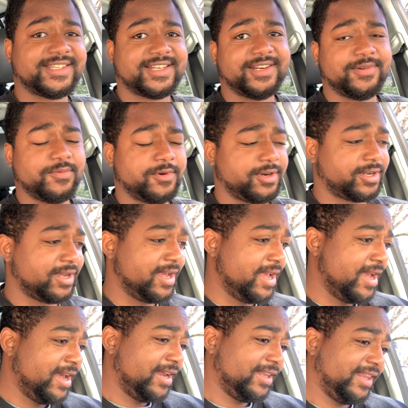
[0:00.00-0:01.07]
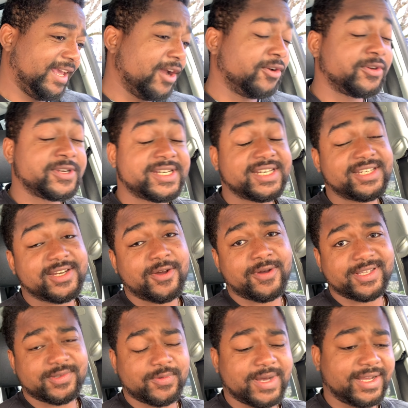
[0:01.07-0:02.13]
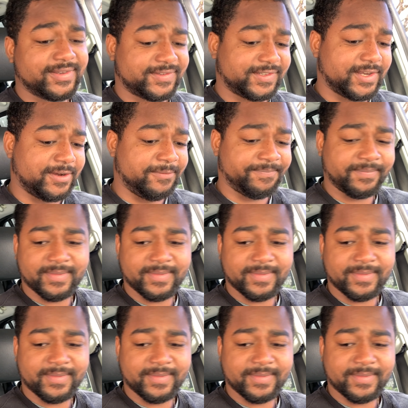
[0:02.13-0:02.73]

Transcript: didn't work. The owner didn't know as well. So